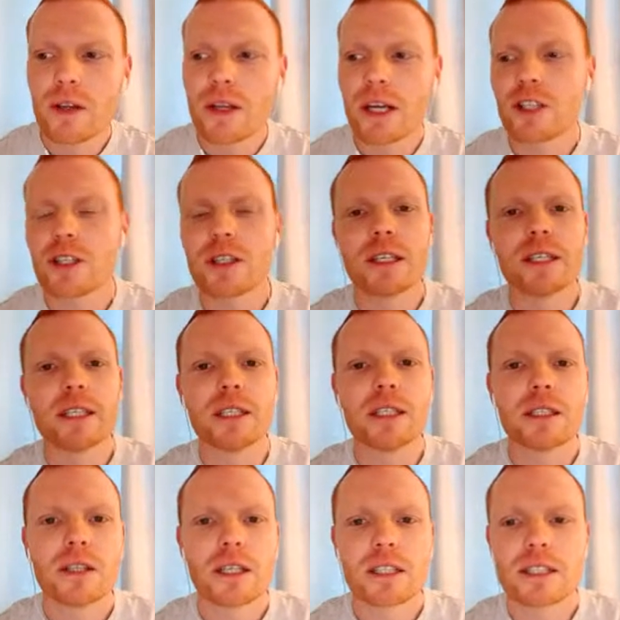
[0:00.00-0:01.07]
National
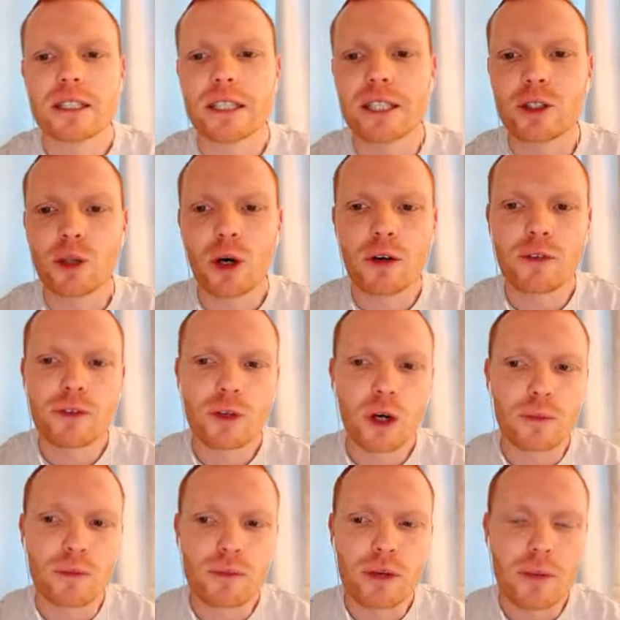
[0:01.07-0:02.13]
League North,
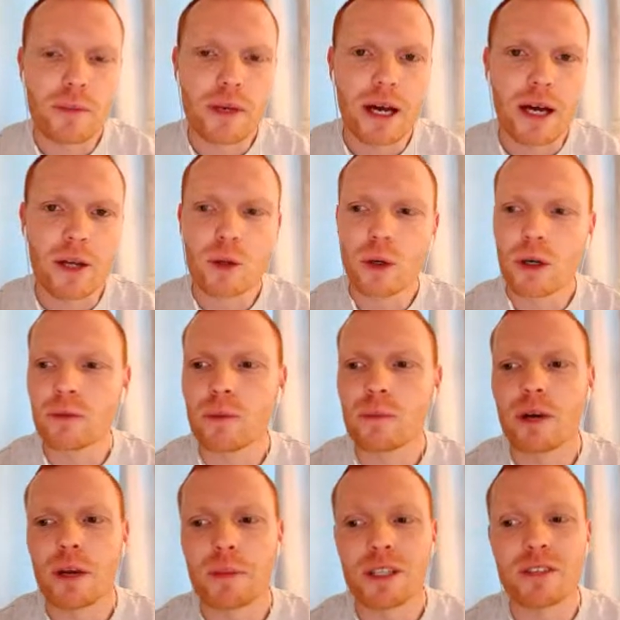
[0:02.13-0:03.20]
Northern Premier, and Northern
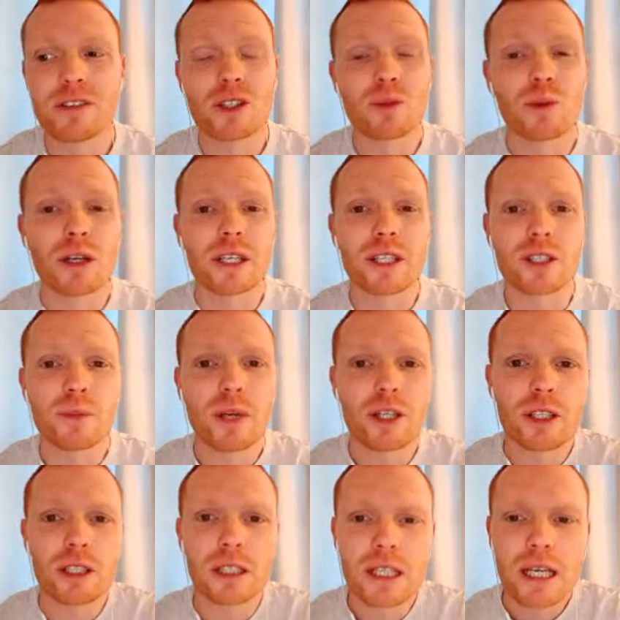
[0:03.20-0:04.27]
Premier Division 1 East
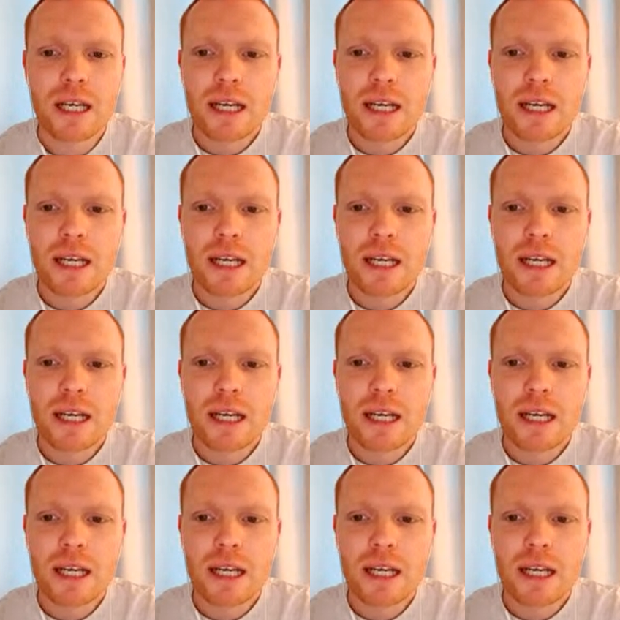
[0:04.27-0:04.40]
special.